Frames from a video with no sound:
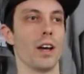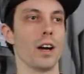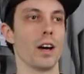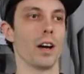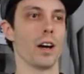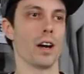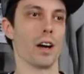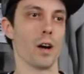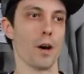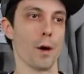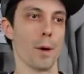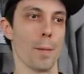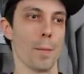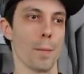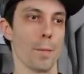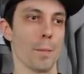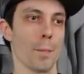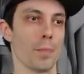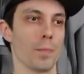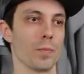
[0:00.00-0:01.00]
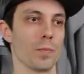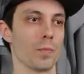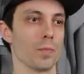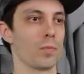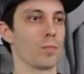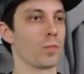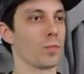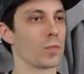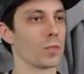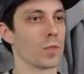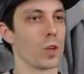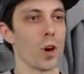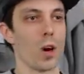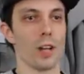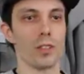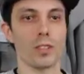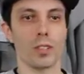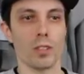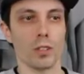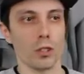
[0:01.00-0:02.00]
Um,
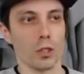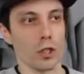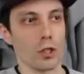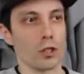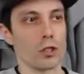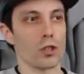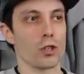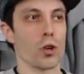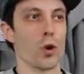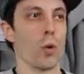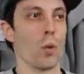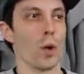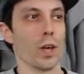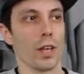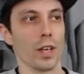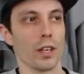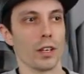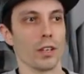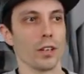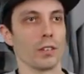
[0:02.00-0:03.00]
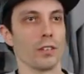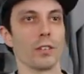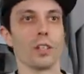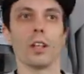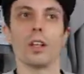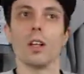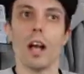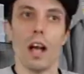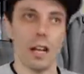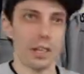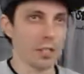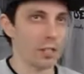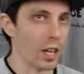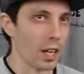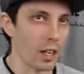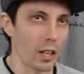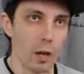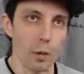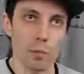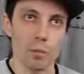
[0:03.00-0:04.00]
constantly showing the glass
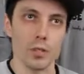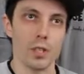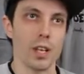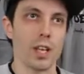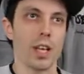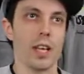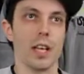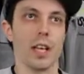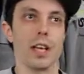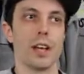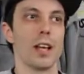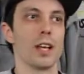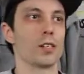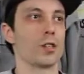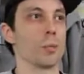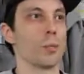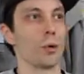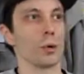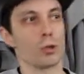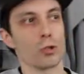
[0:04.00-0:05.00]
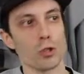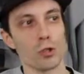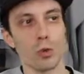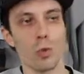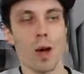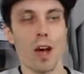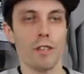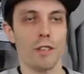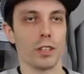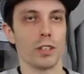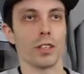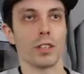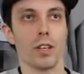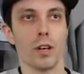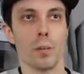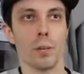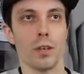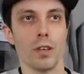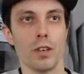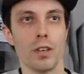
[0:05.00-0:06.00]
that comes in, as opposed to you having to
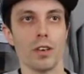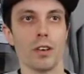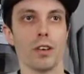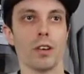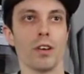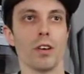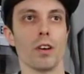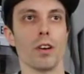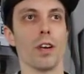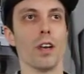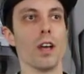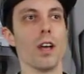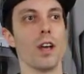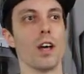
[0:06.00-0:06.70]
come here.